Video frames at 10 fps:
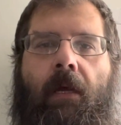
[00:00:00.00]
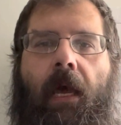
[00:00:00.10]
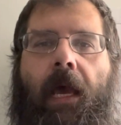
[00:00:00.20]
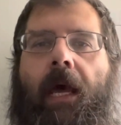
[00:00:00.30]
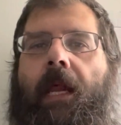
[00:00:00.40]

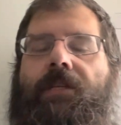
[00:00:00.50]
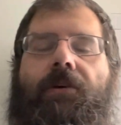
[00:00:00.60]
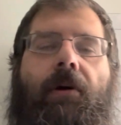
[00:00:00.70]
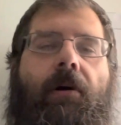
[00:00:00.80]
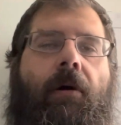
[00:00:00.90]
And I
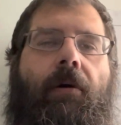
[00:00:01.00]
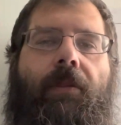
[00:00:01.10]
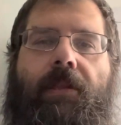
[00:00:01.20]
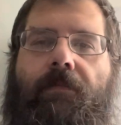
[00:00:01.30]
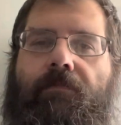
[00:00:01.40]
saw all
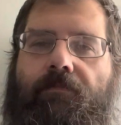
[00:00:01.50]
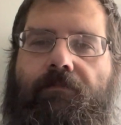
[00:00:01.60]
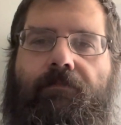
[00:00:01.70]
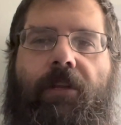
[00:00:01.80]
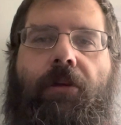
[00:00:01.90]
the
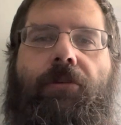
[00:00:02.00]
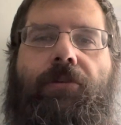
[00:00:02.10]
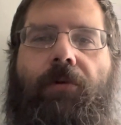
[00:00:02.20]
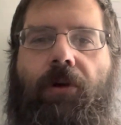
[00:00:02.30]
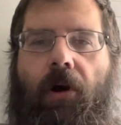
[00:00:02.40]

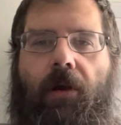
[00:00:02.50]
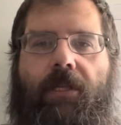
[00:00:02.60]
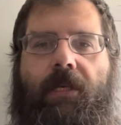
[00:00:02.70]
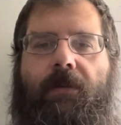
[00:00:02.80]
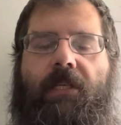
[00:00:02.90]
usual
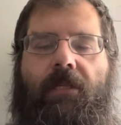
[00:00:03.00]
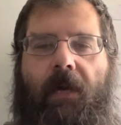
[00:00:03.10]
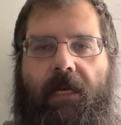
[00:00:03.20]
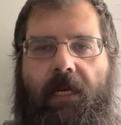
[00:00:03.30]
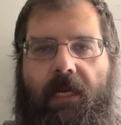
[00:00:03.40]
cards I was
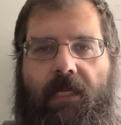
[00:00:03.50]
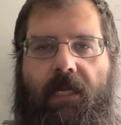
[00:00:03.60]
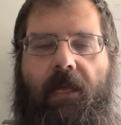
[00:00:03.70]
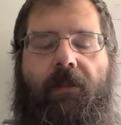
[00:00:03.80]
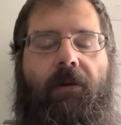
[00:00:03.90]
expecting to
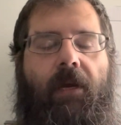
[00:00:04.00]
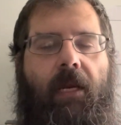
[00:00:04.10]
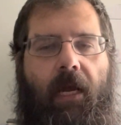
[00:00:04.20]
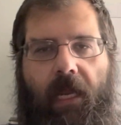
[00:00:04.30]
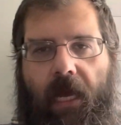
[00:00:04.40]
see.
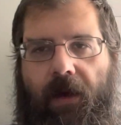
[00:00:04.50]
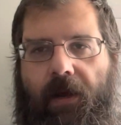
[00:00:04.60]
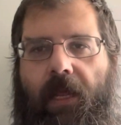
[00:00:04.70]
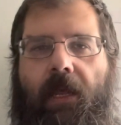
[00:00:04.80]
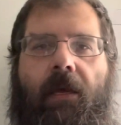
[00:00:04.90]
39
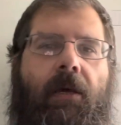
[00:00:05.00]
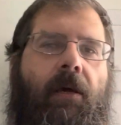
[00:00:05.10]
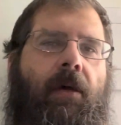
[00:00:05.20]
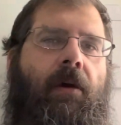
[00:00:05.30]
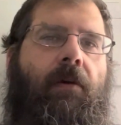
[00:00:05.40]
Gaudi,
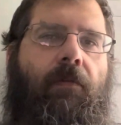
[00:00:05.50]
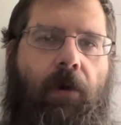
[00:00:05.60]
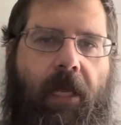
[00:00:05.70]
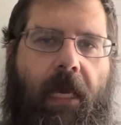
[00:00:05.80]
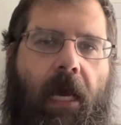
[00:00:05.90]

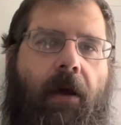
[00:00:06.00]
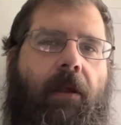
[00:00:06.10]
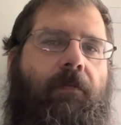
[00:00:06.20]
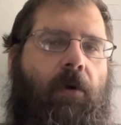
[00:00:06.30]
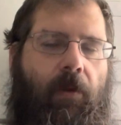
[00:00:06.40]
40
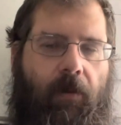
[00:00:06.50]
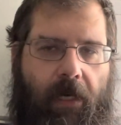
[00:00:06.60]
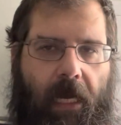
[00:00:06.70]
Gaudi, 41